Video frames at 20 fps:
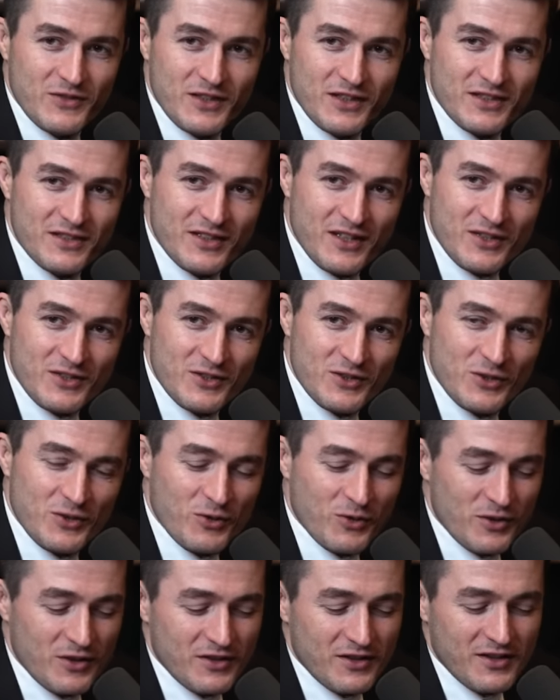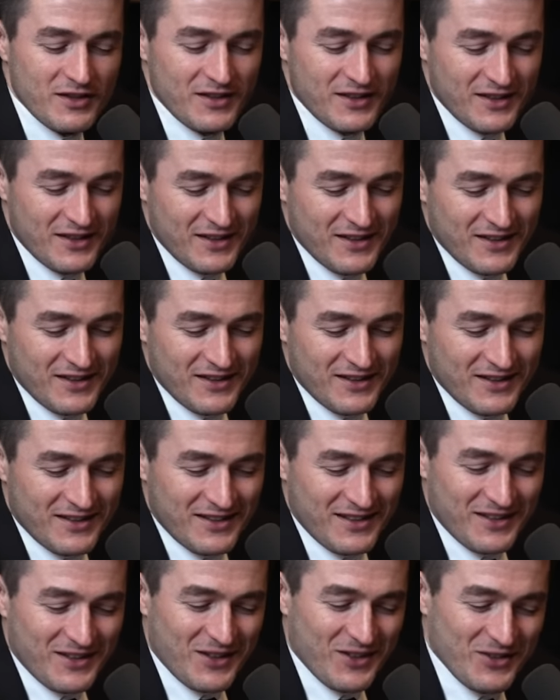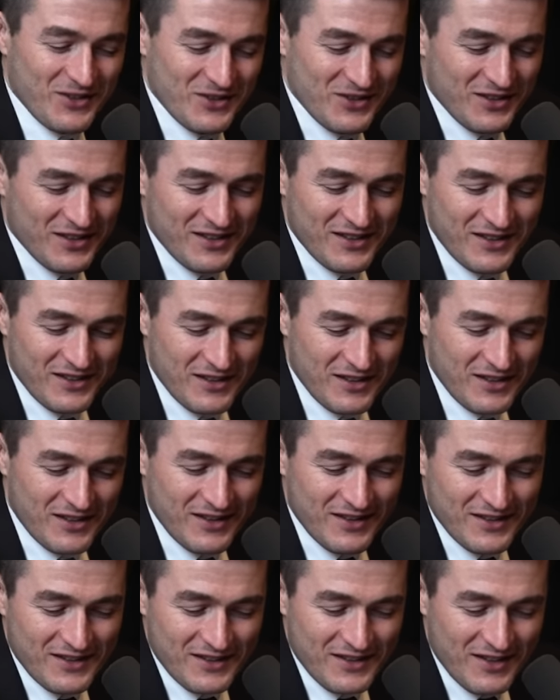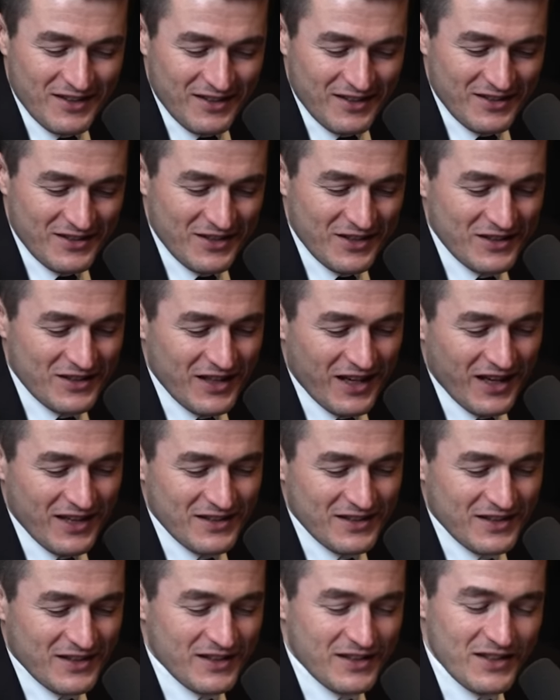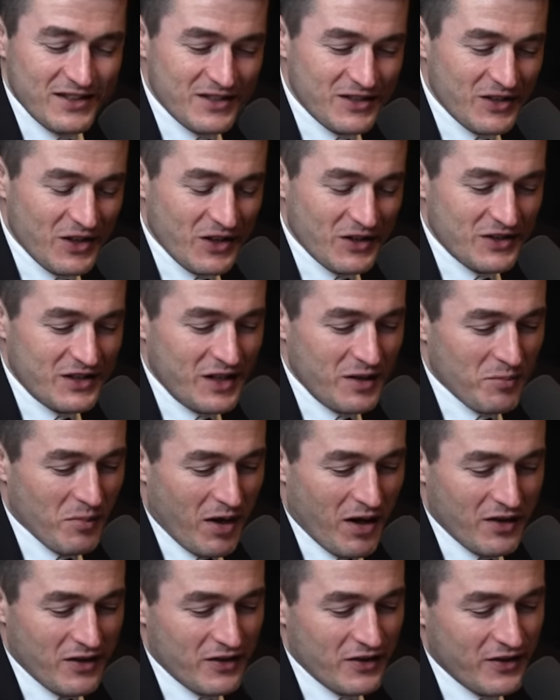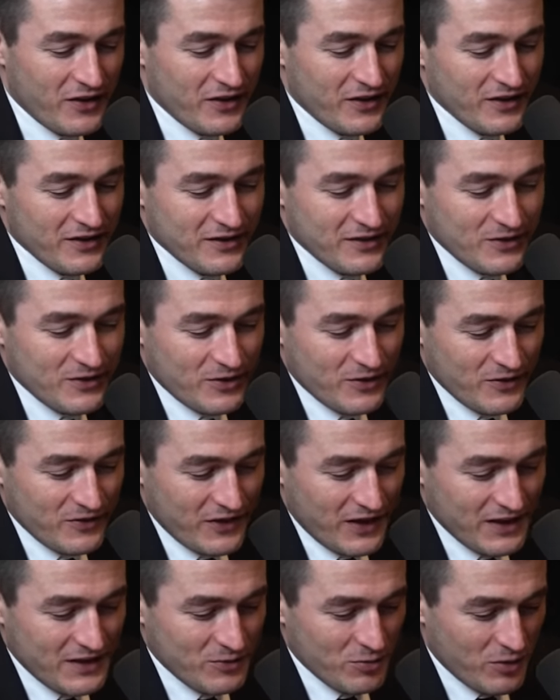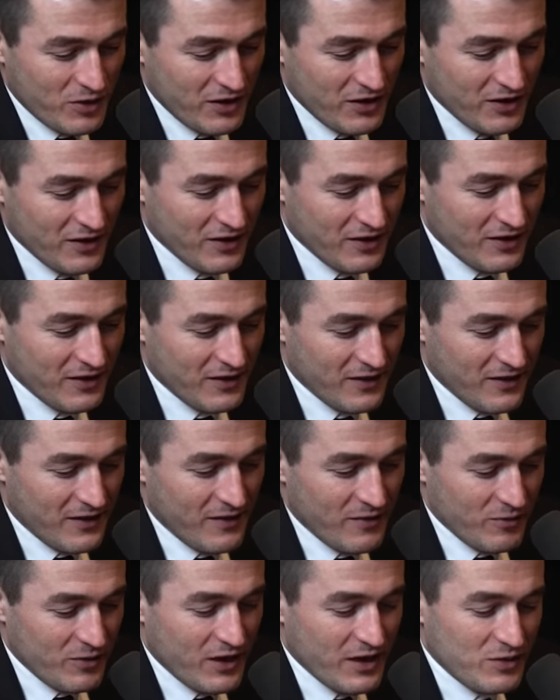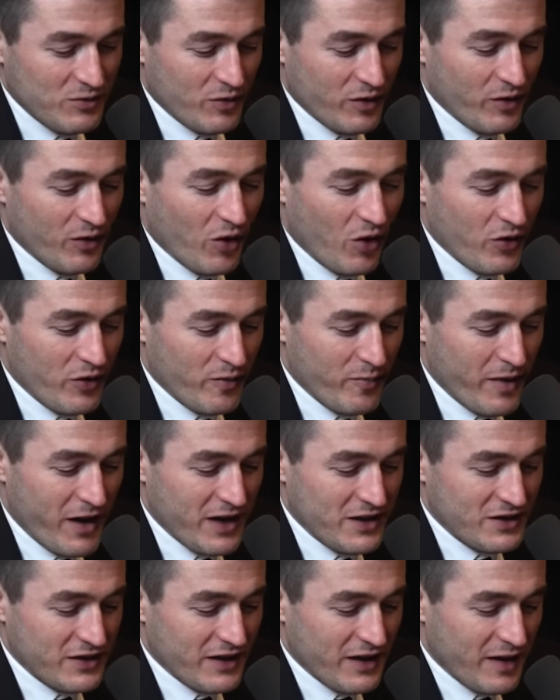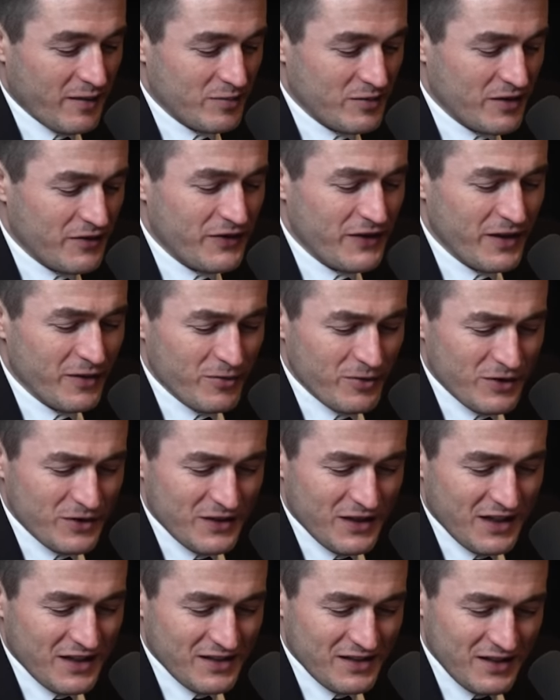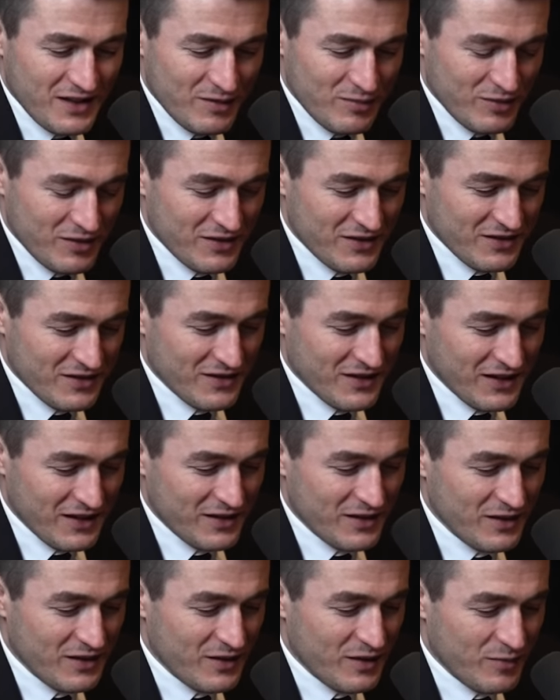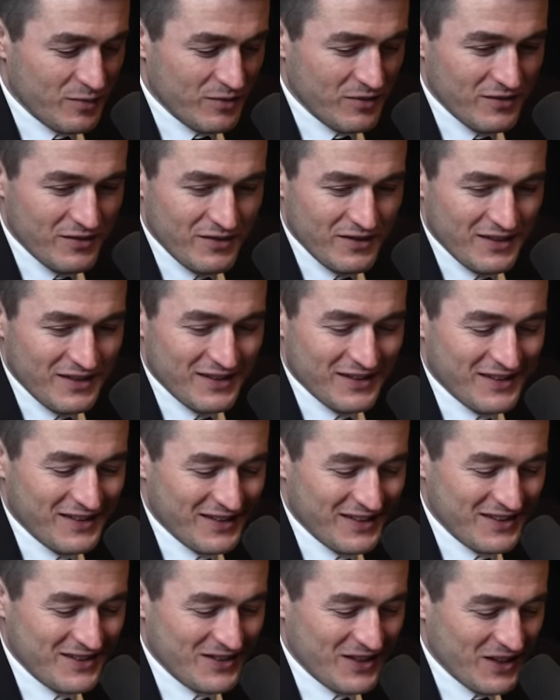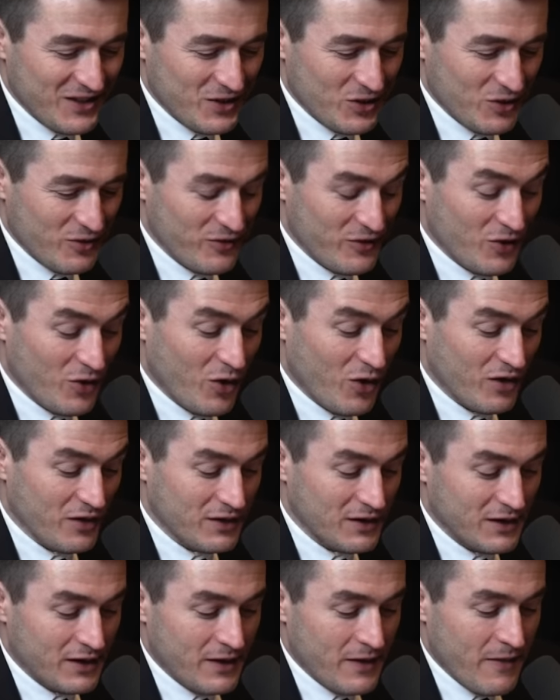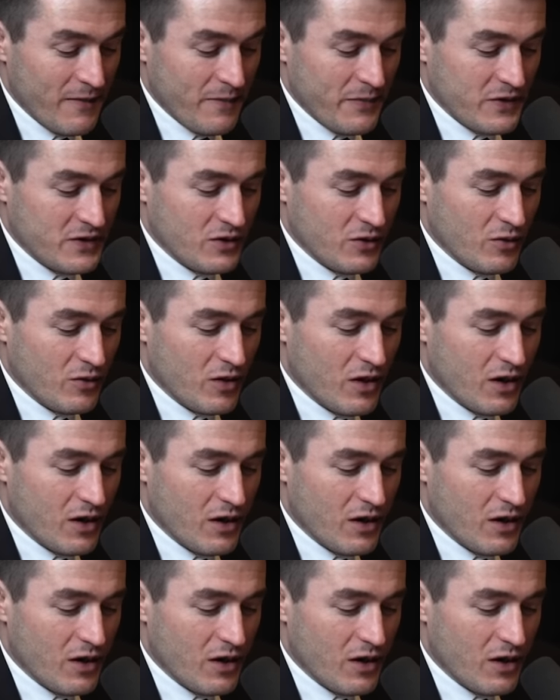of the extension cord and how this is a desk and the CRT monitor, and sort of that's where all the magic happens. I forget what your dad said, but this is like the center of it all. So